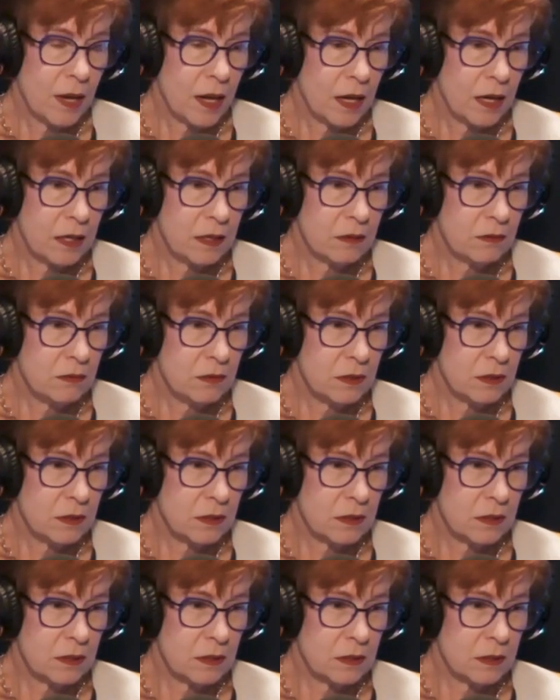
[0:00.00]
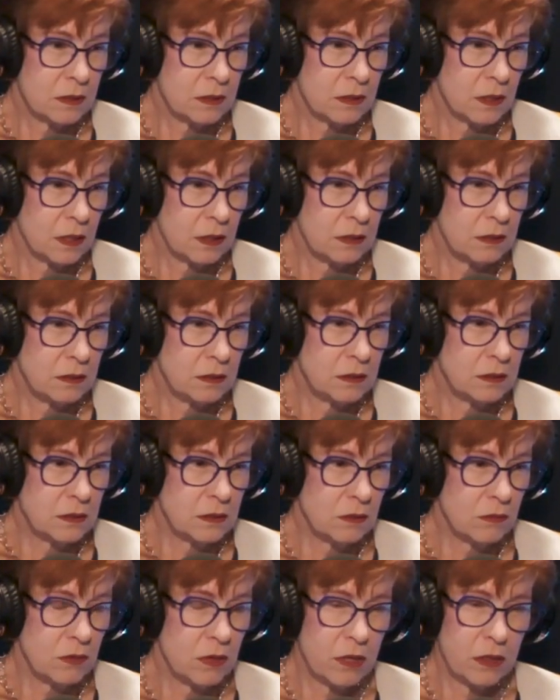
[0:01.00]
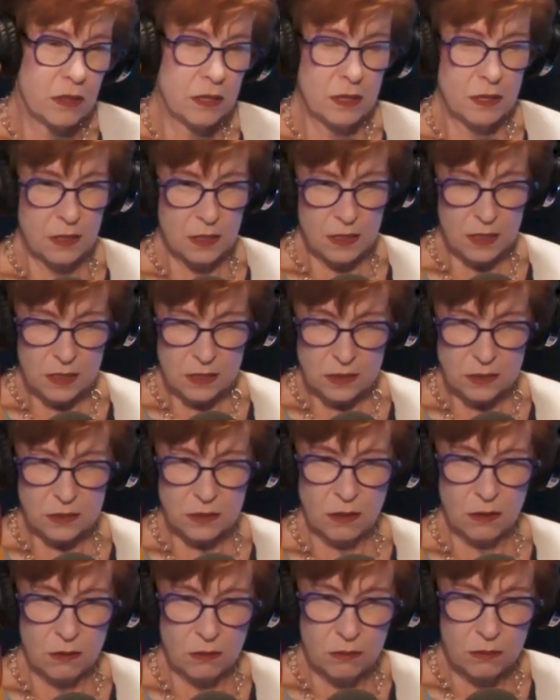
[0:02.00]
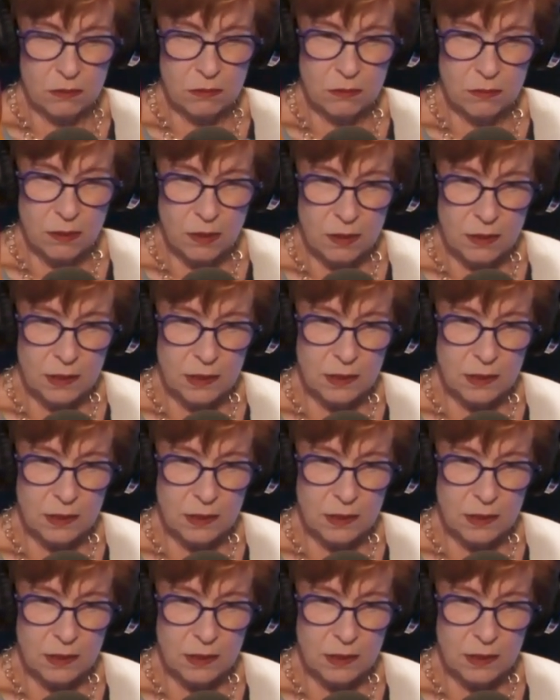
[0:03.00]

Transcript: I don't, I don't think so. Mm.